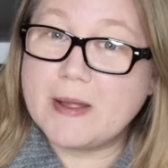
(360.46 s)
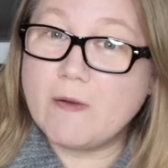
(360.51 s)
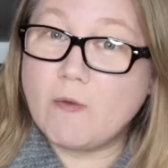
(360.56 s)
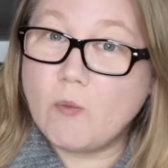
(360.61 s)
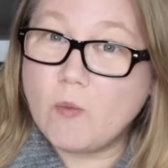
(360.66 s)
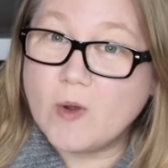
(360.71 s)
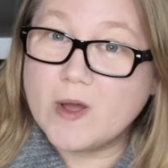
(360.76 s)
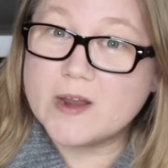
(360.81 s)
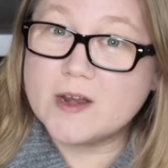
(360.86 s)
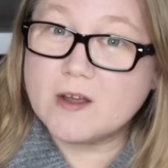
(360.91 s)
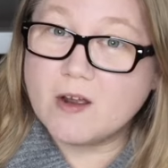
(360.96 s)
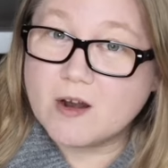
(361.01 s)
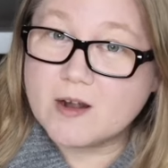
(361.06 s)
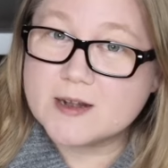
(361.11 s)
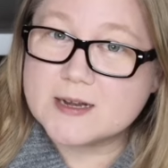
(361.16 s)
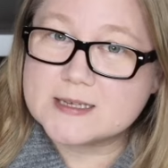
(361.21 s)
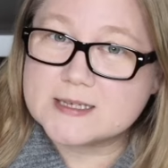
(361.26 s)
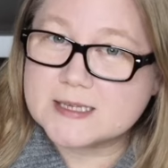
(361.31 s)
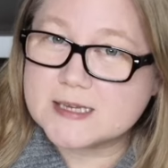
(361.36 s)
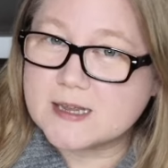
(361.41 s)
by one
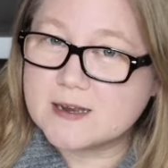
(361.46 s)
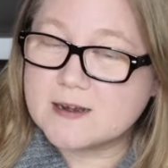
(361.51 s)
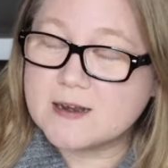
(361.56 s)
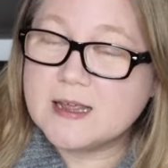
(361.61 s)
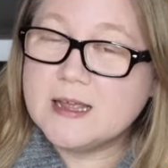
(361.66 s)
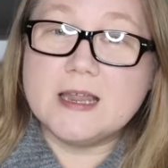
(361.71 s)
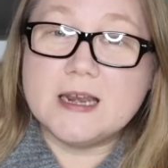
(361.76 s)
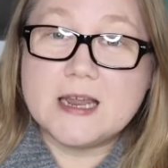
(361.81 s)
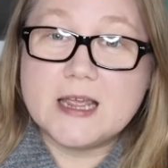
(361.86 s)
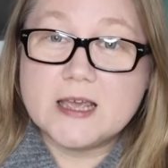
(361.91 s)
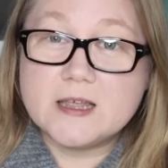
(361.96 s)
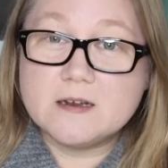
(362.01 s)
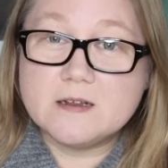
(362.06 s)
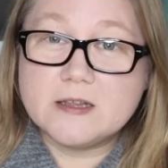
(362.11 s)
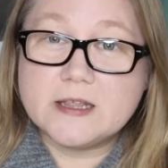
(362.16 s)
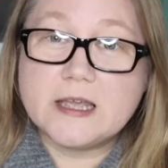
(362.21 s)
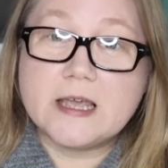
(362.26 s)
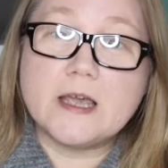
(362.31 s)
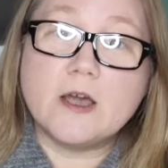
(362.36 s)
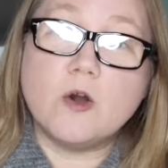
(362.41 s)
artisan in
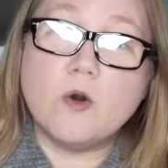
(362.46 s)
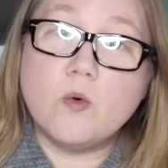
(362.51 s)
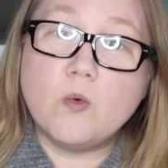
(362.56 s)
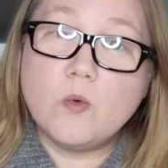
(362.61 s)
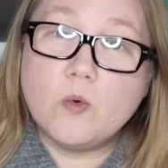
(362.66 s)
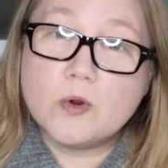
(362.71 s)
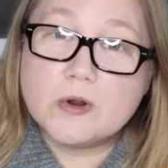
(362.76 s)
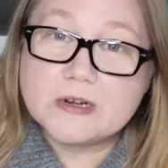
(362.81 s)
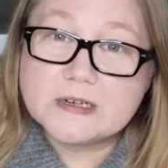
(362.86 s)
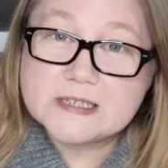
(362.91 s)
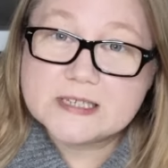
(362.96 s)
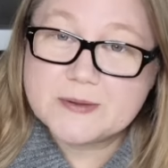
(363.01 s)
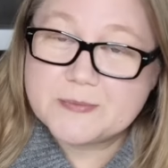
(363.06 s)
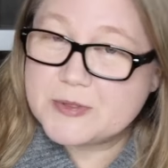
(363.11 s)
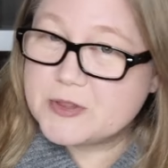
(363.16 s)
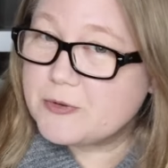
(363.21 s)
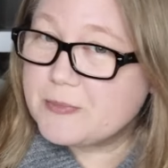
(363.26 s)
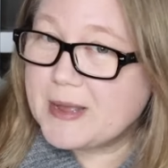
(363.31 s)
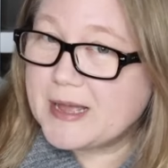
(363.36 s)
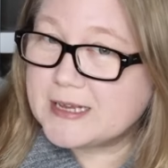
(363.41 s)
Italy, or some
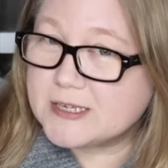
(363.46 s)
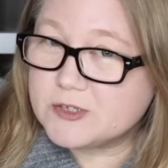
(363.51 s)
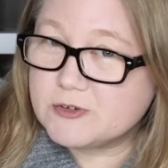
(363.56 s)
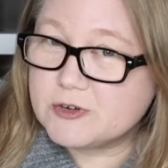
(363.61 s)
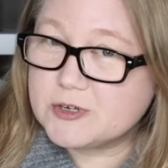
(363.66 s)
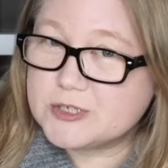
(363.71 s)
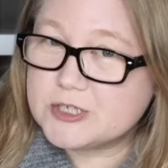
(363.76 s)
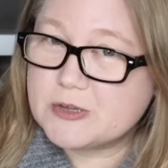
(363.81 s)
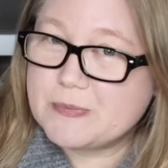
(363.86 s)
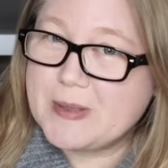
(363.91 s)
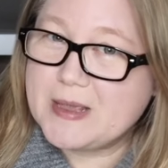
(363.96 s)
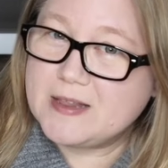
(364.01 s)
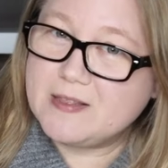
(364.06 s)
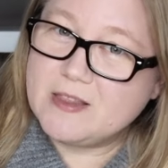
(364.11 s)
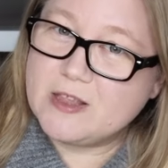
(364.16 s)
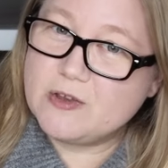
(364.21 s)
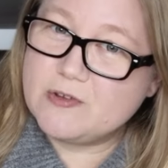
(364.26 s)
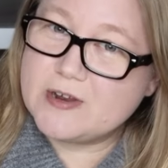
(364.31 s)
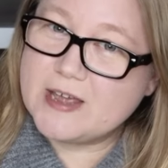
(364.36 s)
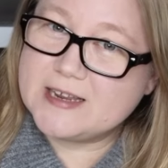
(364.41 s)
of their bags are also made in
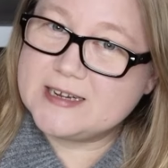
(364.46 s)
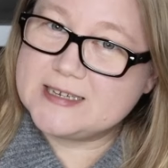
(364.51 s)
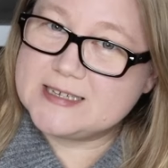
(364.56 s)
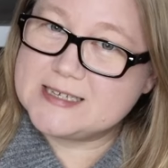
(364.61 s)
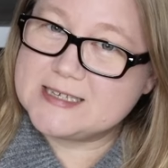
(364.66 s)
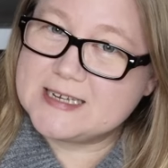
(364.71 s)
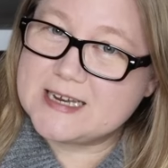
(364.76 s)
the United